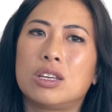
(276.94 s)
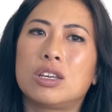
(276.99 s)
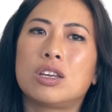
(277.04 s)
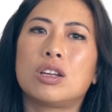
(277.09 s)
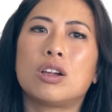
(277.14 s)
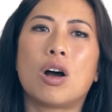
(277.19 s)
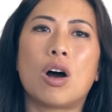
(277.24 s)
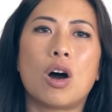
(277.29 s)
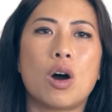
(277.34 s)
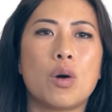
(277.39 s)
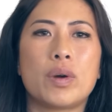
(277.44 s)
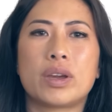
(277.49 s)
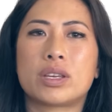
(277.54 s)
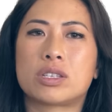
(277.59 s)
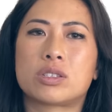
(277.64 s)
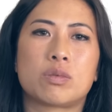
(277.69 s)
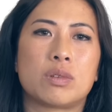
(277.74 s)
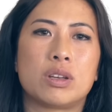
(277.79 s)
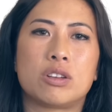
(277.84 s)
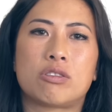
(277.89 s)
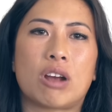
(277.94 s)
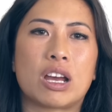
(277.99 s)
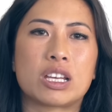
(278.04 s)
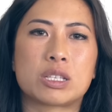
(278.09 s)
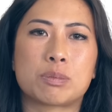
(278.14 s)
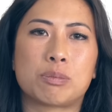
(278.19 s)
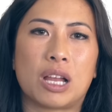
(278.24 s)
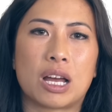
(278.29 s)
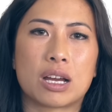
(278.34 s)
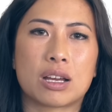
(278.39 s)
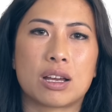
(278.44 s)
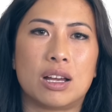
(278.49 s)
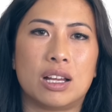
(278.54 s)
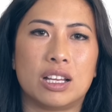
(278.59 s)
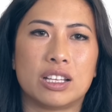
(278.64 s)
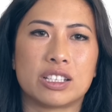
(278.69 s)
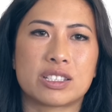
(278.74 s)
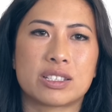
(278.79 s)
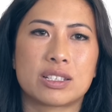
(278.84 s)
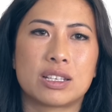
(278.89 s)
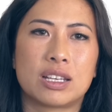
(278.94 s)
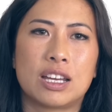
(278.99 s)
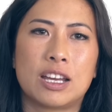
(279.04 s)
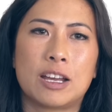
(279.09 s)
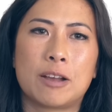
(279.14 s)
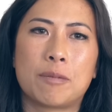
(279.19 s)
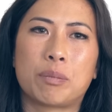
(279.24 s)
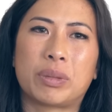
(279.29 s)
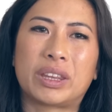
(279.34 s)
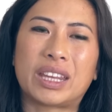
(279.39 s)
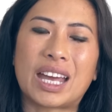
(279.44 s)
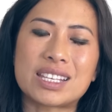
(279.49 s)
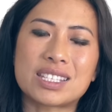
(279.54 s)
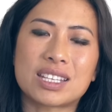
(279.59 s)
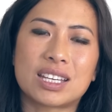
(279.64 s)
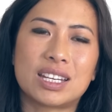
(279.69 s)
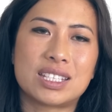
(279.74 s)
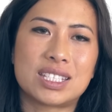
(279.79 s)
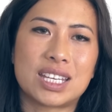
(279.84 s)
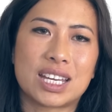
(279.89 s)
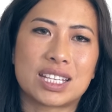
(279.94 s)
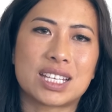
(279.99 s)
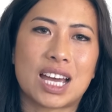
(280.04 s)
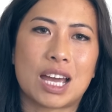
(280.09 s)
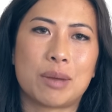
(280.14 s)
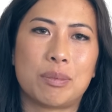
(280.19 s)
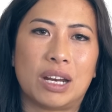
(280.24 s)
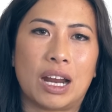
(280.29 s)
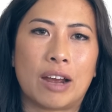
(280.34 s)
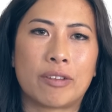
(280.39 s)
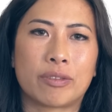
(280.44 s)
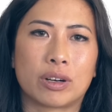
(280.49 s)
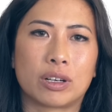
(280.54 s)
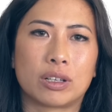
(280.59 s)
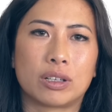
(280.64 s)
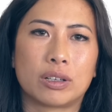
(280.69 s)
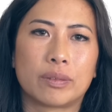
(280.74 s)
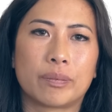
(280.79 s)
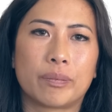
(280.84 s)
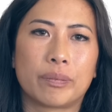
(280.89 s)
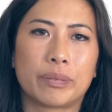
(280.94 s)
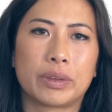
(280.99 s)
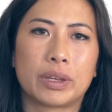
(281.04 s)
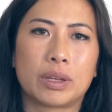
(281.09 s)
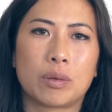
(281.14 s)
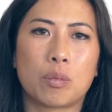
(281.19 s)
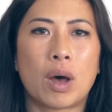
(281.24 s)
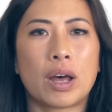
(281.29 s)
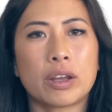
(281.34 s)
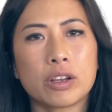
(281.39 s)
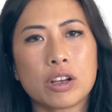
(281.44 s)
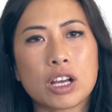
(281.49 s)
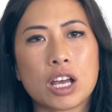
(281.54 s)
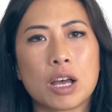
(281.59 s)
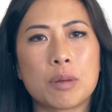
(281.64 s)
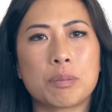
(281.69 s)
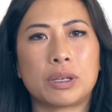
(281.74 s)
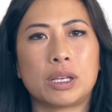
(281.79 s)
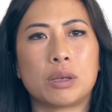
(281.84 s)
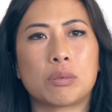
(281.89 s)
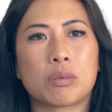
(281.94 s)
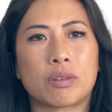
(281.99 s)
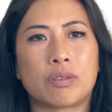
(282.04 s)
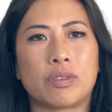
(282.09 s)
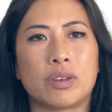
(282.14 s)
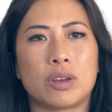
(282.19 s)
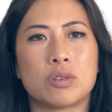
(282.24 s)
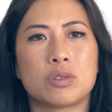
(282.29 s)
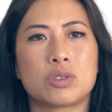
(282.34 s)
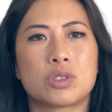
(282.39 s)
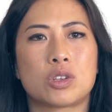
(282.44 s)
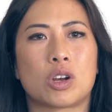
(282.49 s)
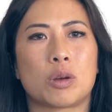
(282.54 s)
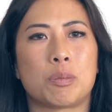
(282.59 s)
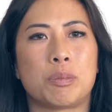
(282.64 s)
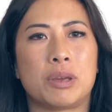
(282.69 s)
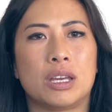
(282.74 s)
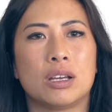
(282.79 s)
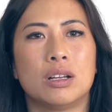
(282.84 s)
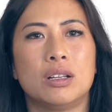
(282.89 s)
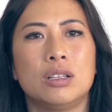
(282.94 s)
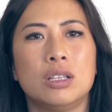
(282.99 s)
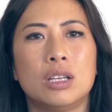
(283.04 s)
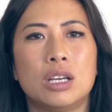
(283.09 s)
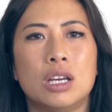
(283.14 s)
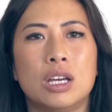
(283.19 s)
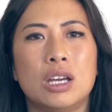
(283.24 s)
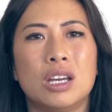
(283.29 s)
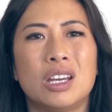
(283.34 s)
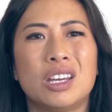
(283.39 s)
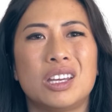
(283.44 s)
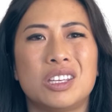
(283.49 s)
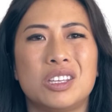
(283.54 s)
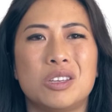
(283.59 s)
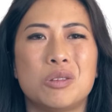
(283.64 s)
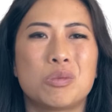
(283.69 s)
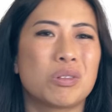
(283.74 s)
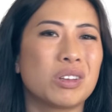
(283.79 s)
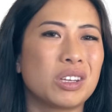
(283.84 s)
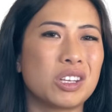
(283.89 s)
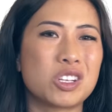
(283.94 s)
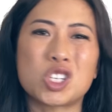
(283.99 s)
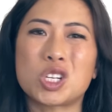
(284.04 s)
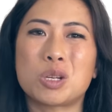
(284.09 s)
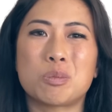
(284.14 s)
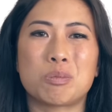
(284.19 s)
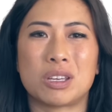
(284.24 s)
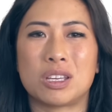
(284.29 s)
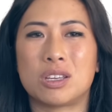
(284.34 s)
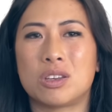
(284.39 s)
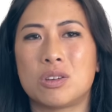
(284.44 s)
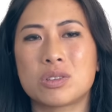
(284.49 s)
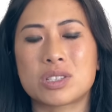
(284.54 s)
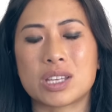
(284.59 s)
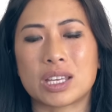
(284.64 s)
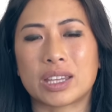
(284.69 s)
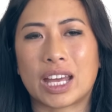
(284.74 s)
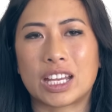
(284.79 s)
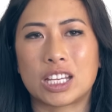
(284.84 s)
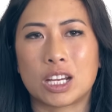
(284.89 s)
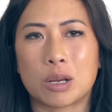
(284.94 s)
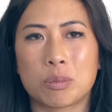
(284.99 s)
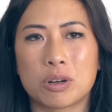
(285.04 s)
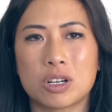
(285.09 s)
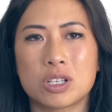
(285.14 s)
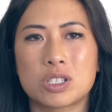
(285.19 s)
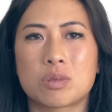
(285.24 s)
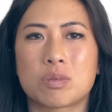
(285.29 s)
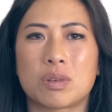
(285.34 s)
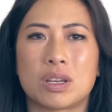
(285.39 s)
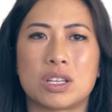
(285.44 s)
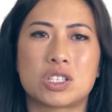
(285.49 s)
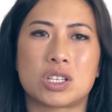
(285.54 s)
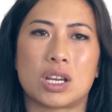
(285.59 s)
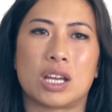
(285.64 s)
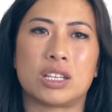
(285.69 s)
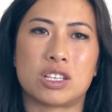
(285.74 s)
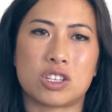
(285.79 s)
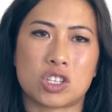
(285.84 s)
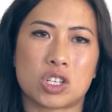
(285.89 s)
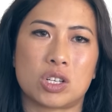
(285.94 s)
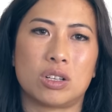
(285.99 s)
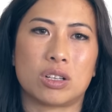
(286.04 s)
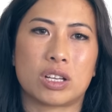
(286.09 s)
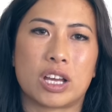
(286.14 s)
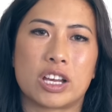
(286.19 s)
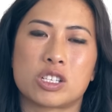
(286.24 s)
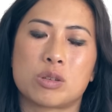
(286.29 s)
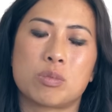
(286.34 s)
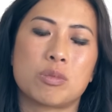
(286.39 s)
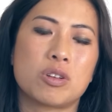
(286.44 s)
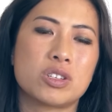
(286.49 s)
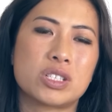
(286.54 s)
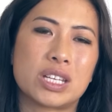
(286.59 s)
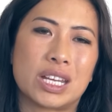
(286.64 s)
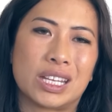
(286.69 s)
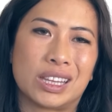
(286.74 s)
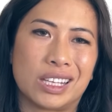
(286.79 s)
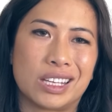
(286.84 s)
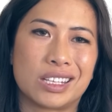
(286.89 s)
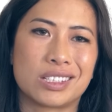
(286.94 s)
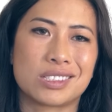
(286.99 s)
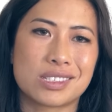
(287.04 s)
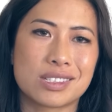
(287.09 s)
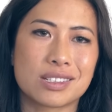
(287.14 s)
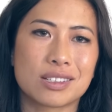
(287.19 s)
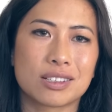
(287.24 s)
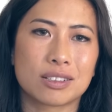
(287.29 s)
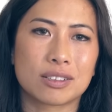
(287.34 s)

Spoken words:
You can always redress block calls, but that's going to take time and effort. While your company reviews your appeal, you really shouldn't be using that number to reach additional customers and leads.